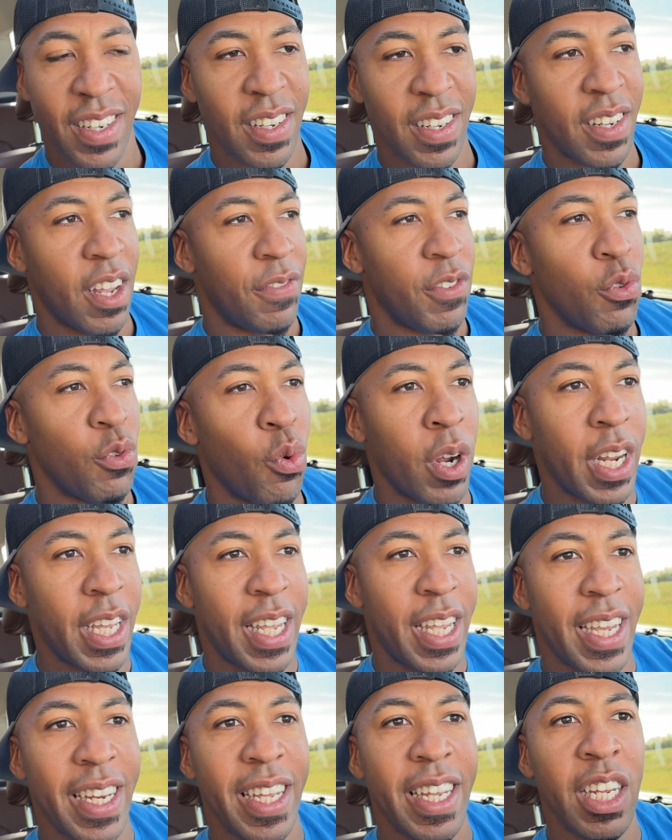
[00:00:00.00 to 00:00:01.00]
If you want to
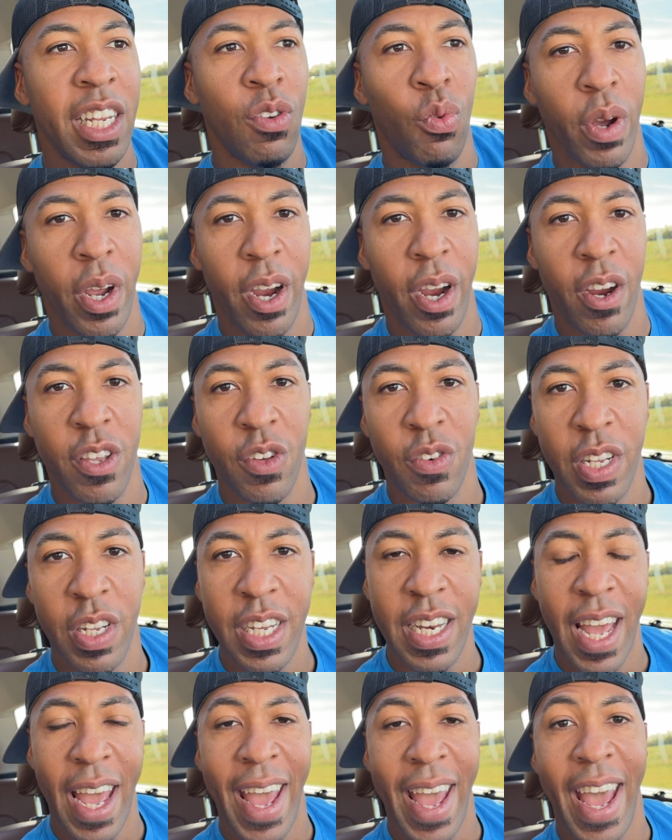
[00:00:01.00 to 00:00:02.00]
get anywhere, you
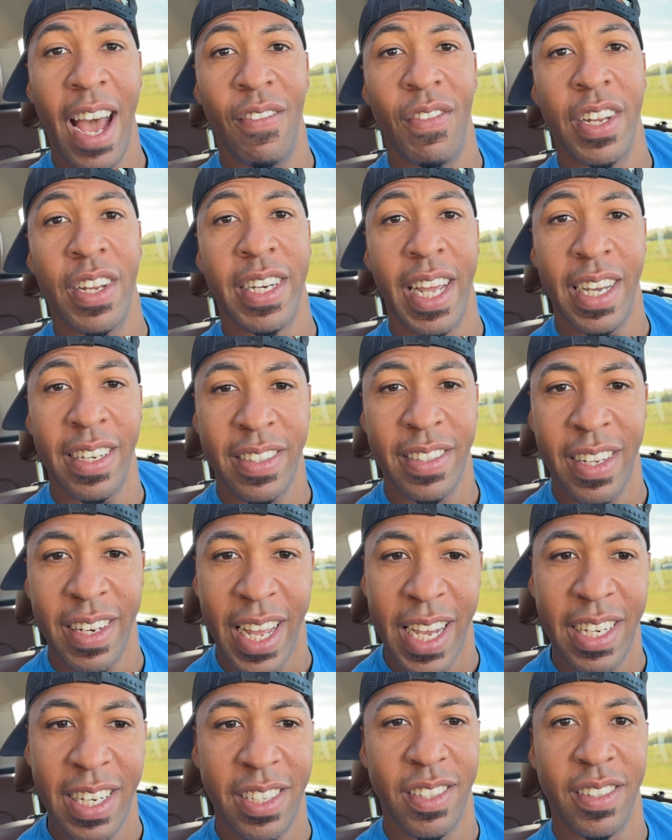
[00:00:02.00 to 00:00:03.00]
need to have a
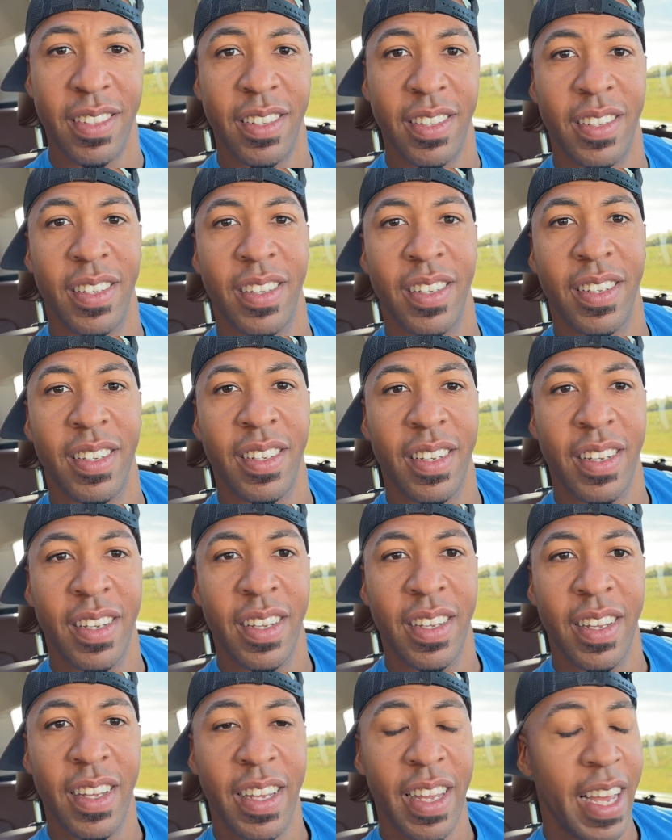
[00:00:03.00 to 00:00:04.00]
destination,
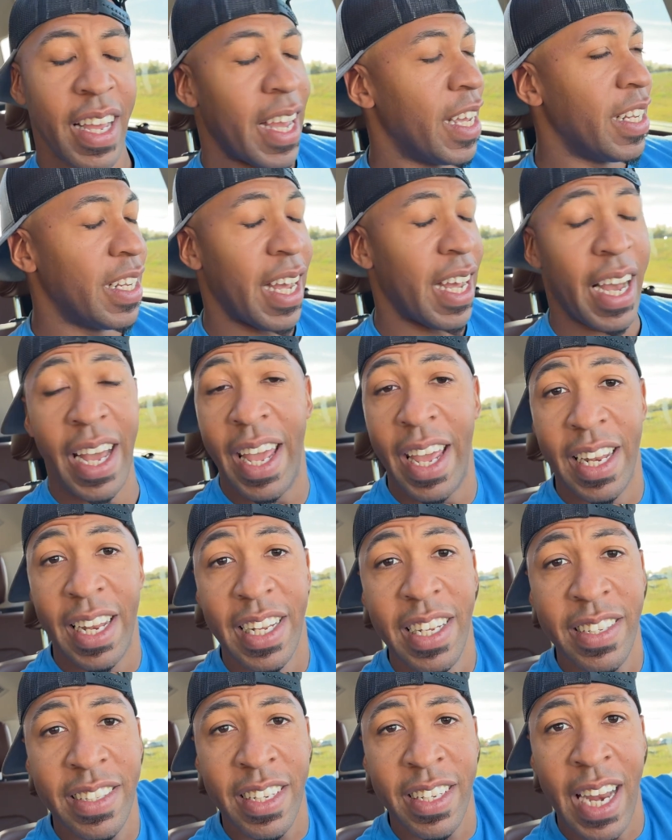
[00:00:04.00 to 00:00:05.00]
at
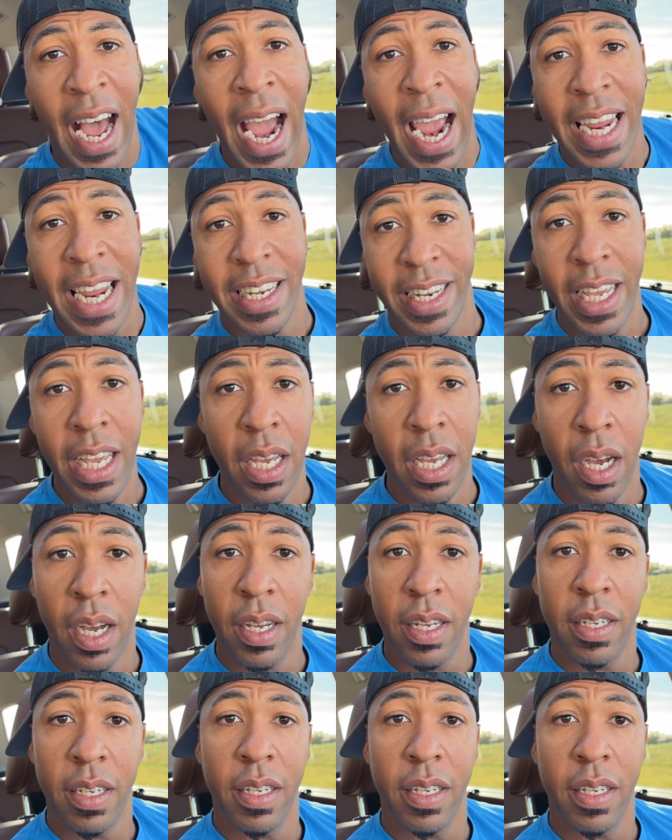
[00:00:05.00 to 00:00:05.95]
least an idea.